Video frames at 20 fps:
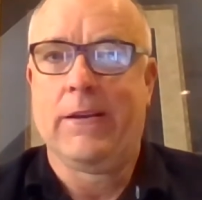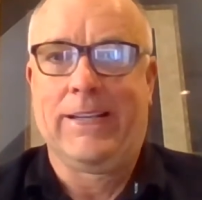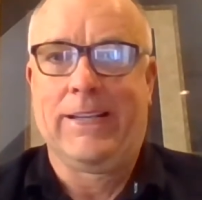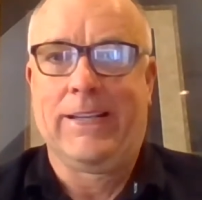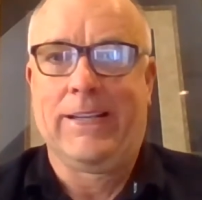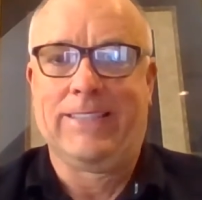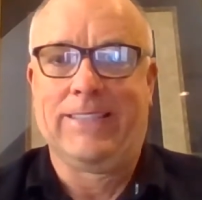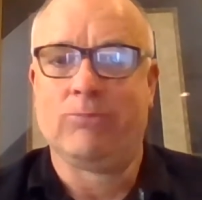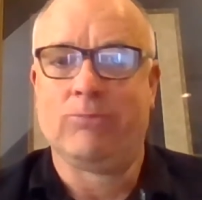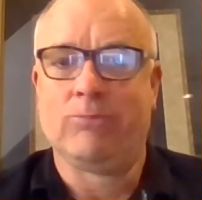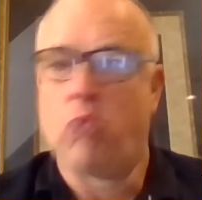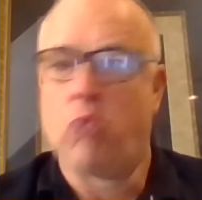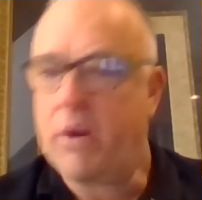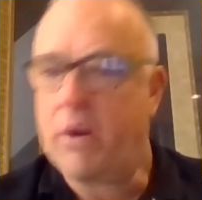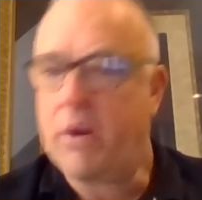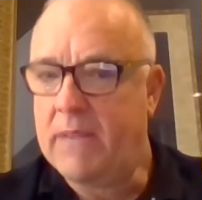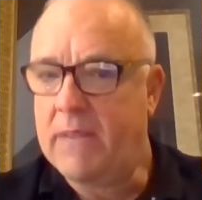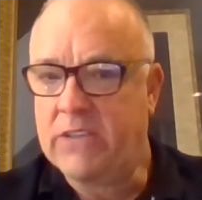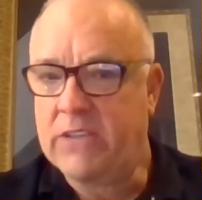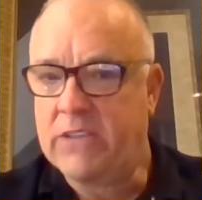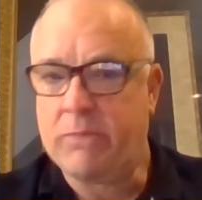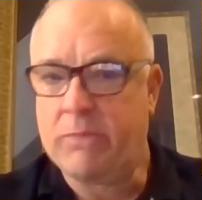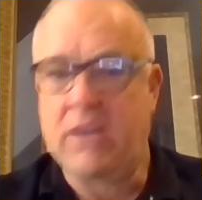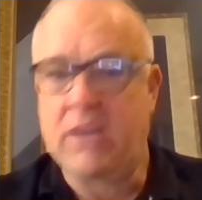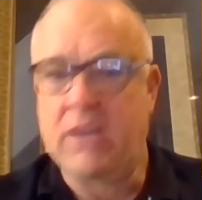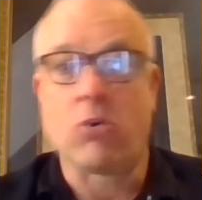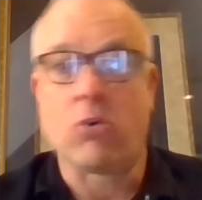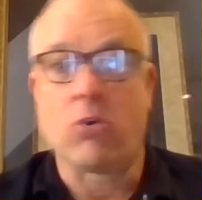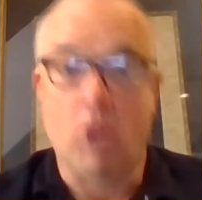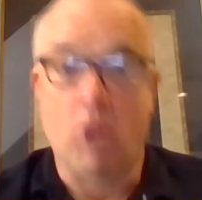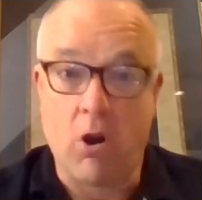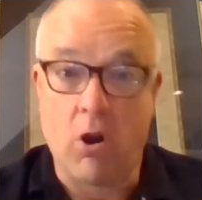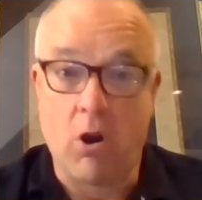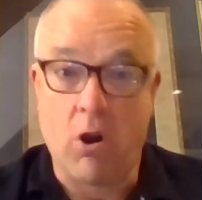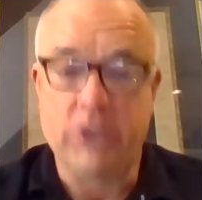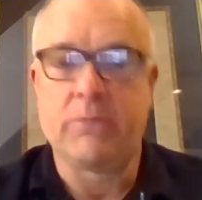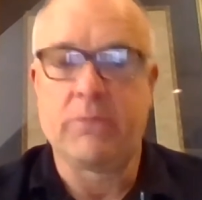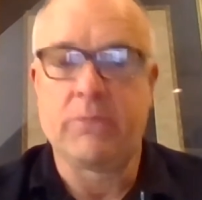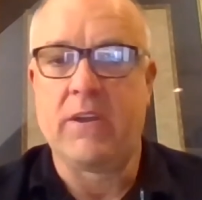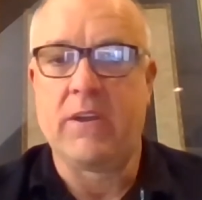want to be a speaker or are a
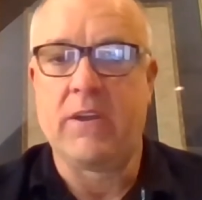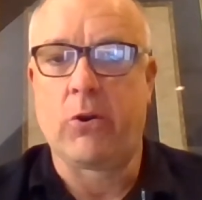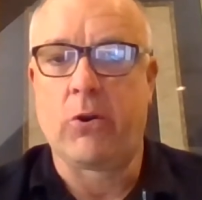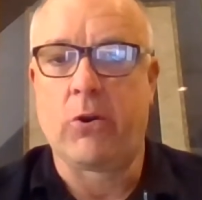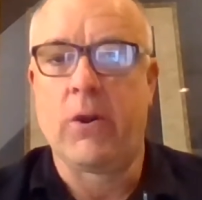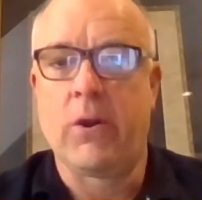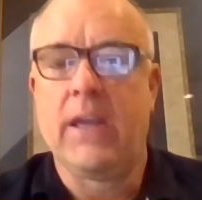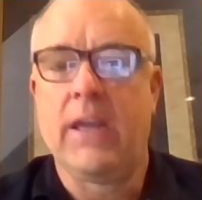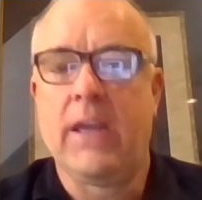speaker,